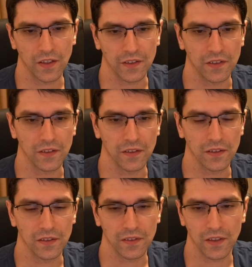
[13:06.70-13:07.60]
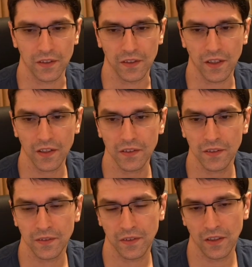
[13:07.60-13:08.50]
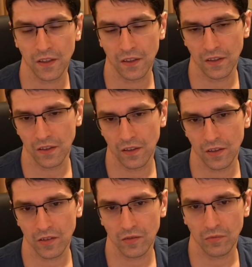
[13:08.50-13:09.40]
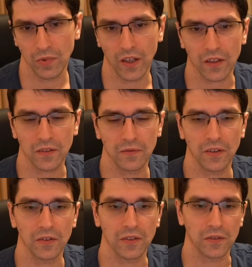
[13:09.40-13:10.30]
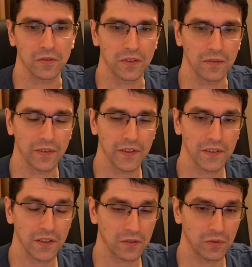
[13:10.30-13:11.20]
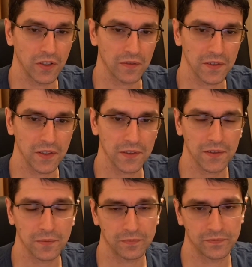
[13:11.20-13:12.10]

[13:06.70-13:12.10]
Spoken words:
take the knight. Black found a good defense here, queen f6,